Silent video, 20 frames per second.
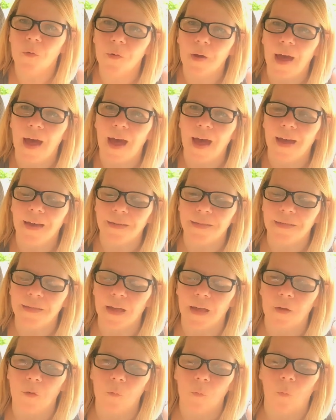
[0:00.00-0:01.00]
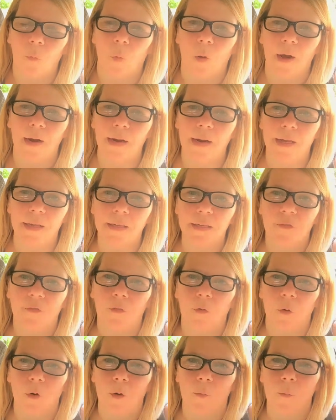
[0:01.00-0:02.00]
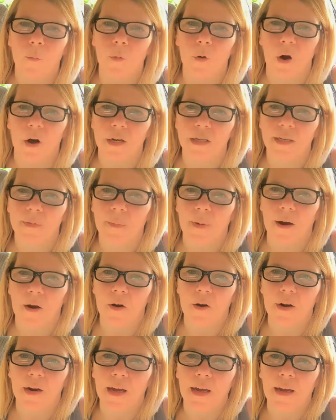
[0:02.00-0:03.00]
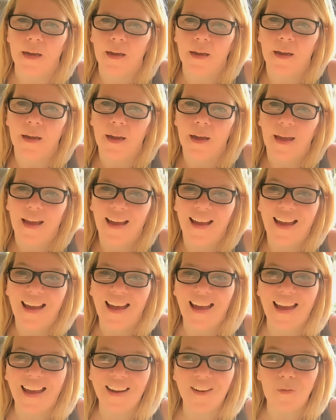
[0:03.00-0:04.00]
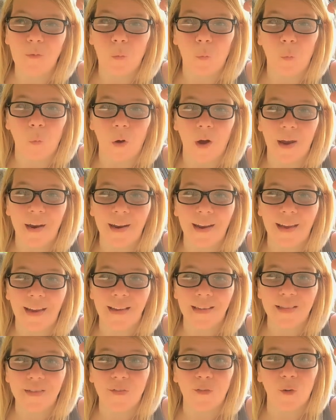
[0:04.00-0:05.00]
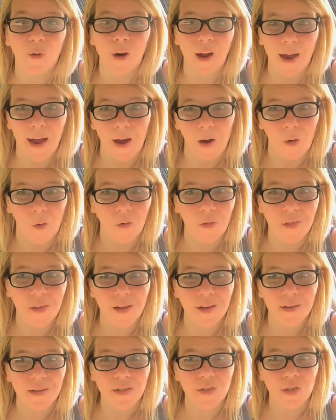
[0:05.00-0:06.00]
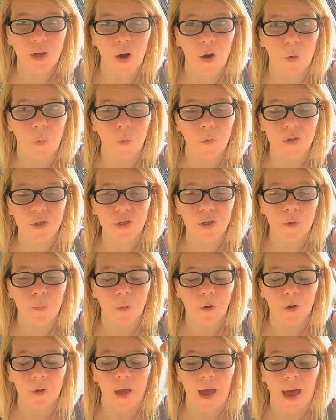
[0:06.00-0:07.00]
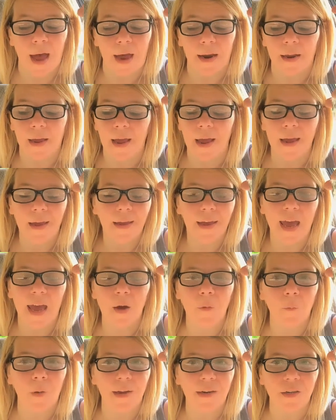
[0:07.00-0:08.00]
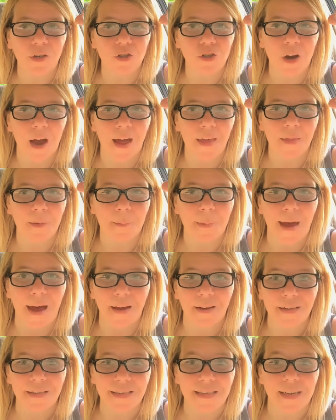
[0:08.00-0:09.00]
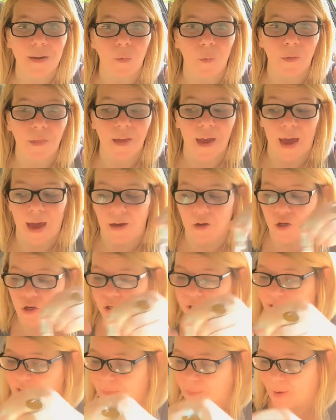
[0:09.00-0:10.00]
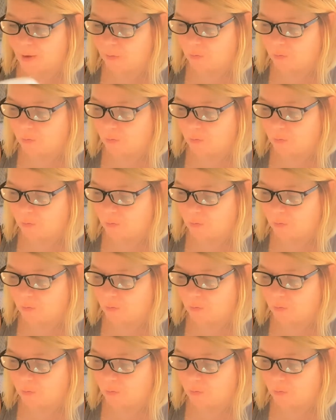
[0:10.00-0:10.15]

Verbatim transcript: guys, one is for prosperity and one is for health. So super glad. Can't wait to try them out and see what they actually smell